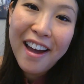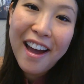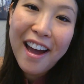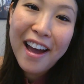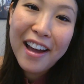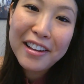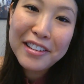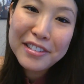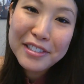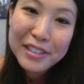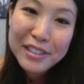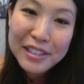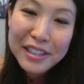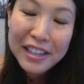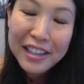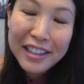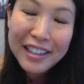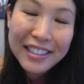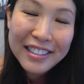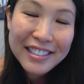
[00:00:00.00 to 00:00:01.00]
I just
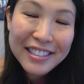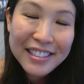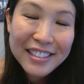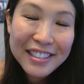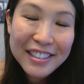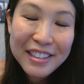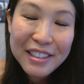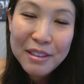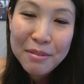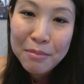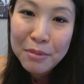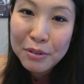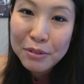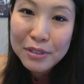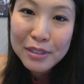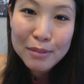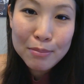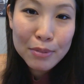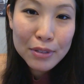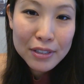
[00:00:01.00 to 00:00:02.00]
think it's the
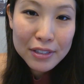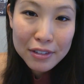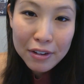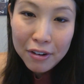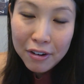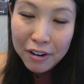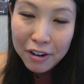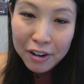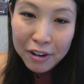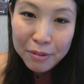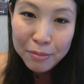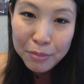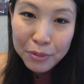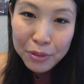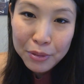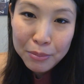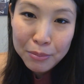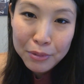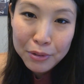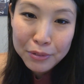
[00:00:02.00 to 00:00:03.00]
most bizarre,
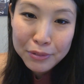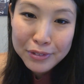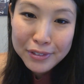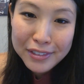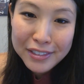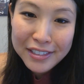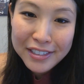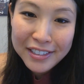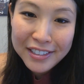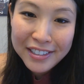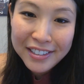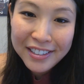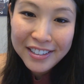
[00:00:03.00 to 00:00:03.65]
but the most